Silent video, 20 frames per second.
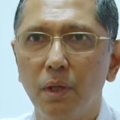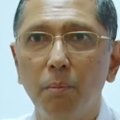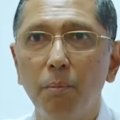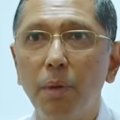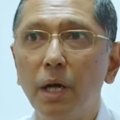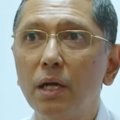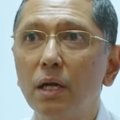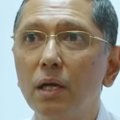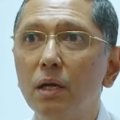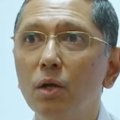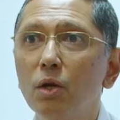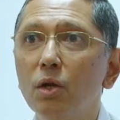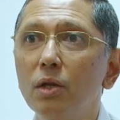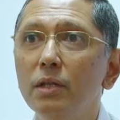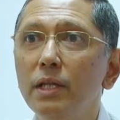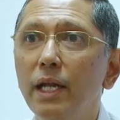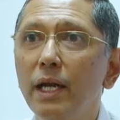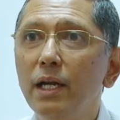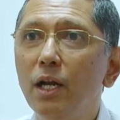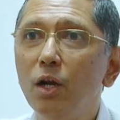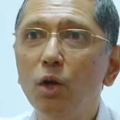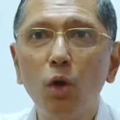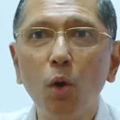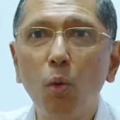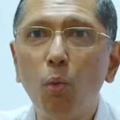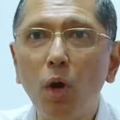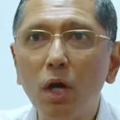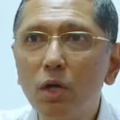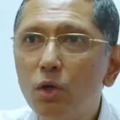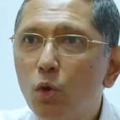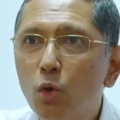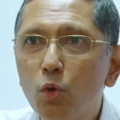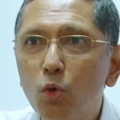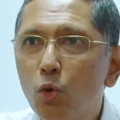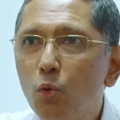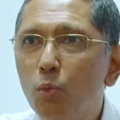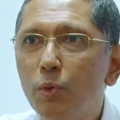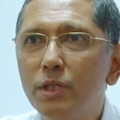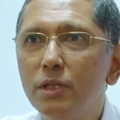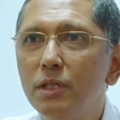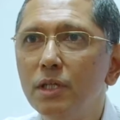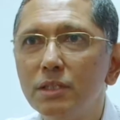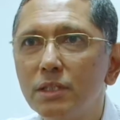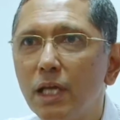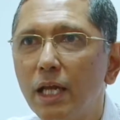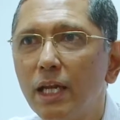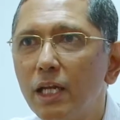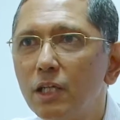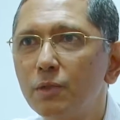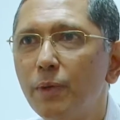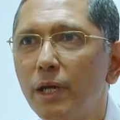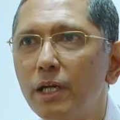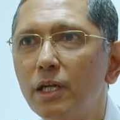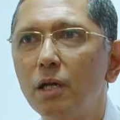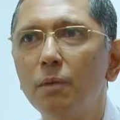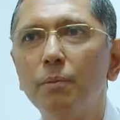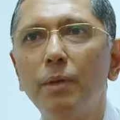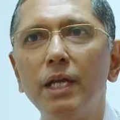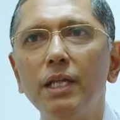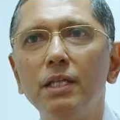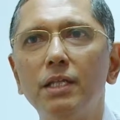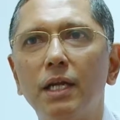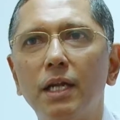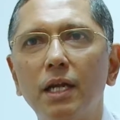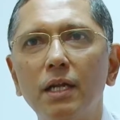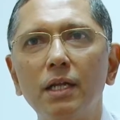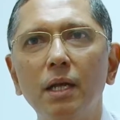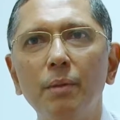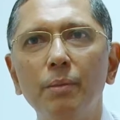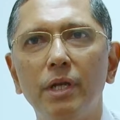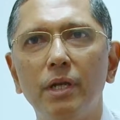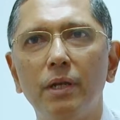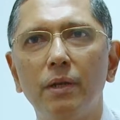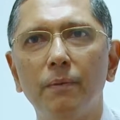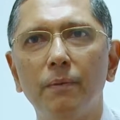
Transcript: But they didn't know what to do with this unexpected money that had come.